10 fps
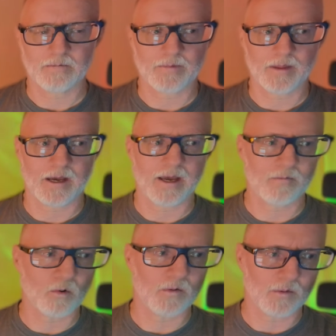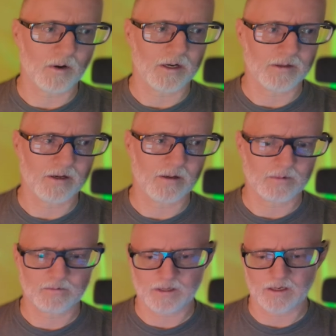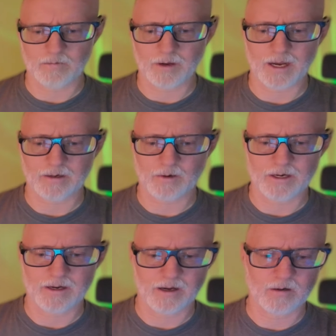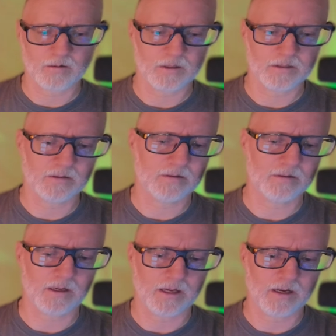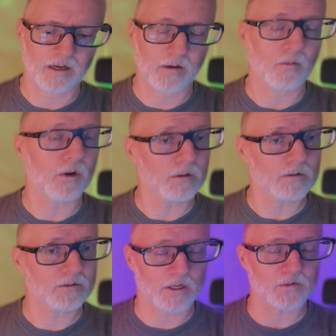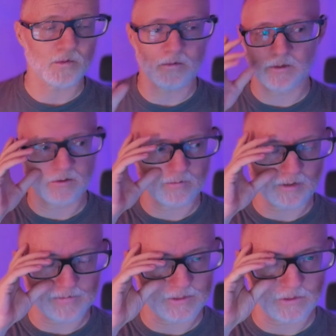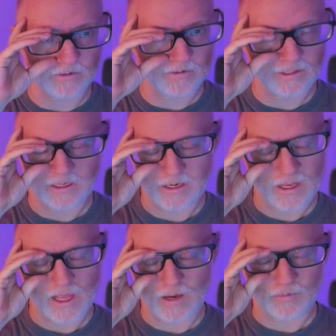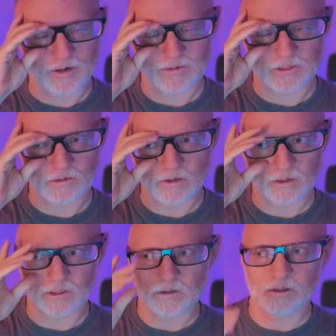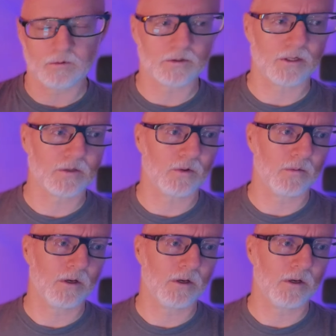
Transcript: I had more of the body that I'm getting back right now, and and it will transform you. I promise you. I promise you, yoga, yoga will transform you.